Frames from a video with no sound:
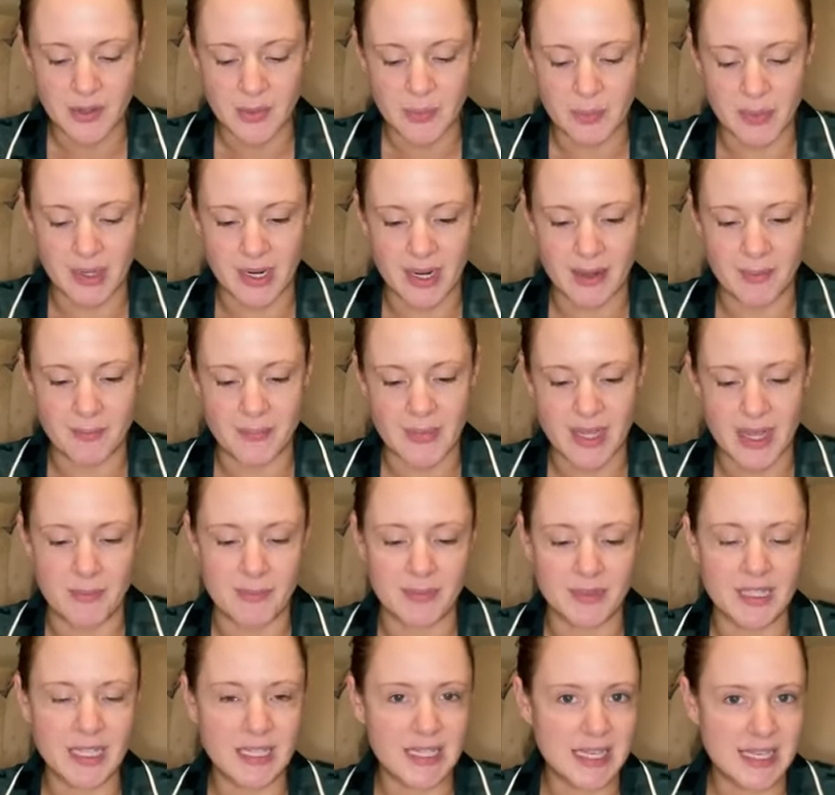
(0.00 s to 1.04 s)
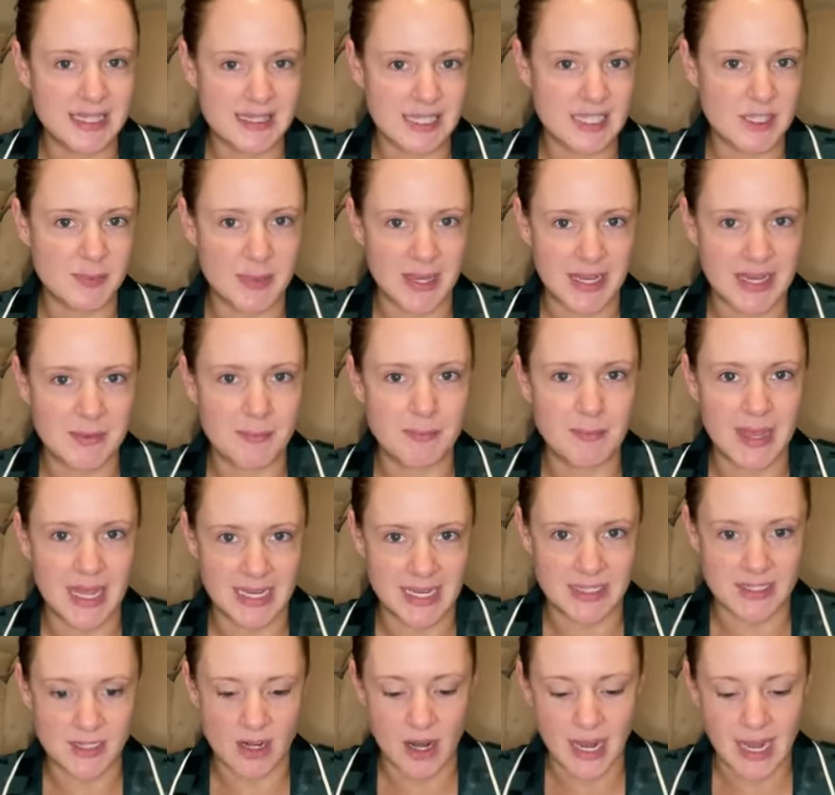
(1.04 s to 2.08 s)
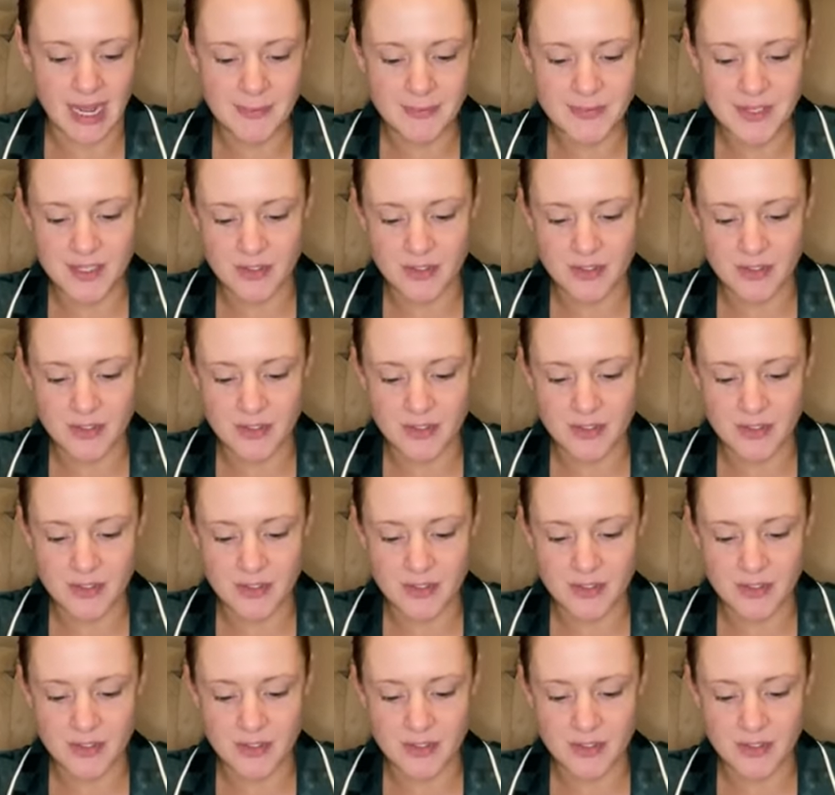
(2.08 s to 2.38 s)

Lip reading: But yeah, Lily has explained many times